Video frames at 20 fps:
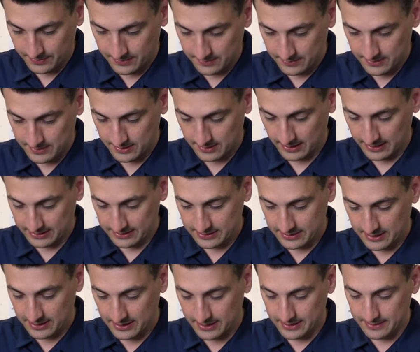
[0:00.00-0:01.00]
Select
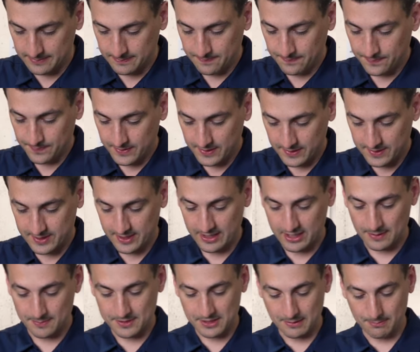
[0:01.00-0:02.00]
done.
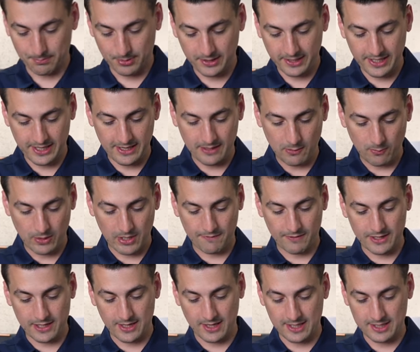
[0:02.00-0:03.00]
Setup's complete. We have a
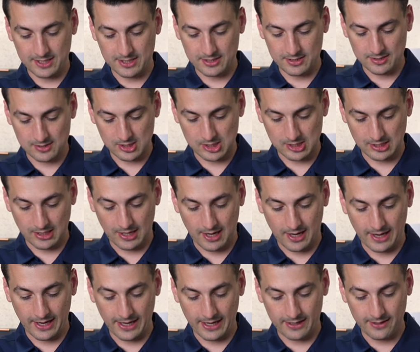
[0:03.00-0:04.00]
nice
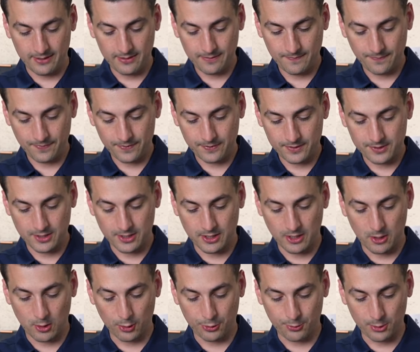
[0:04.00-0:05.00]
slide to
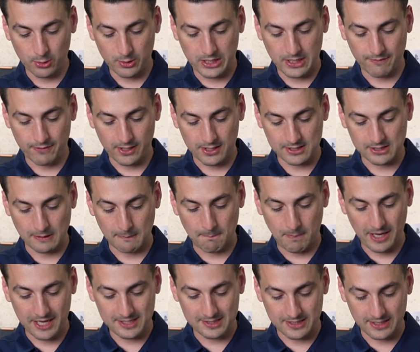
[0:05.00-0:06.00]
go through, giving us the
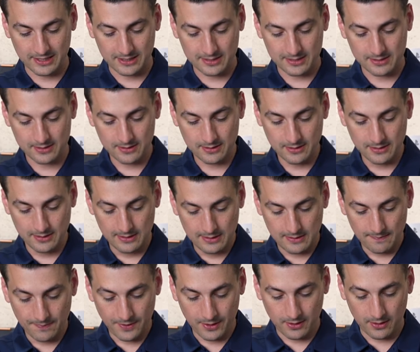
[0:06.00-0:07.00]
basics
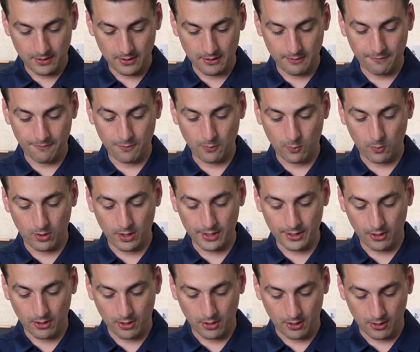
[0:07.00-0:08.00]
of what
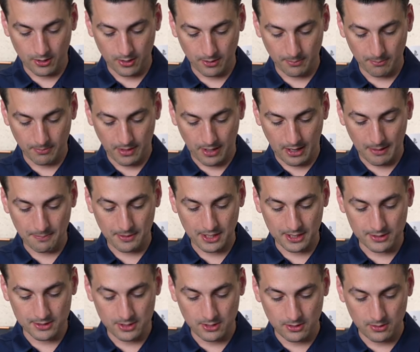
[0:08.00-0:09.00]
our mop can
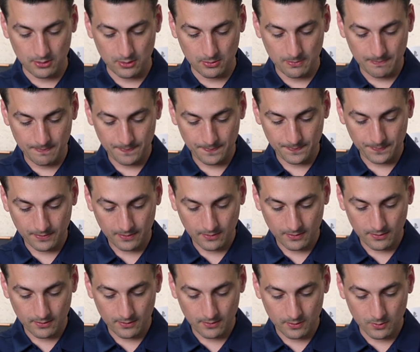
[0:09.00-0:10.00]
do.
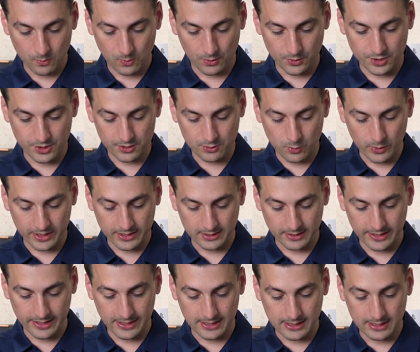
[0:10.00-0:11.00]
We'll just
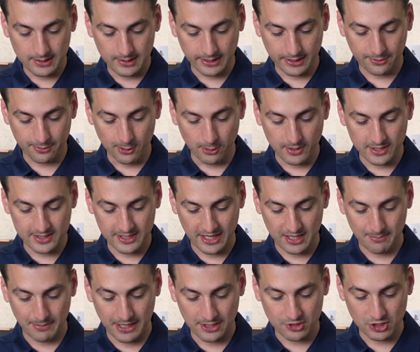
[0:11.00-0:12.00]
quickly click through these
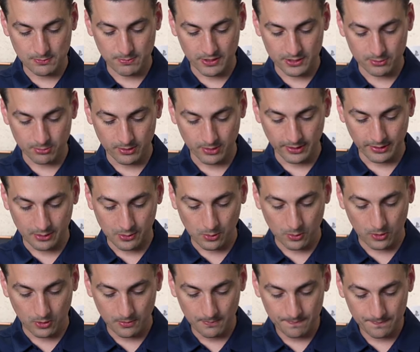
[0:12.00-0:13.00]
animations, but it's really
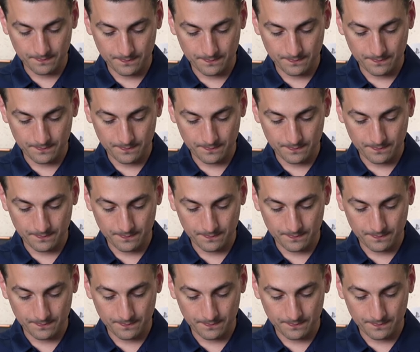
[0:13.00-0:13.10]
cool.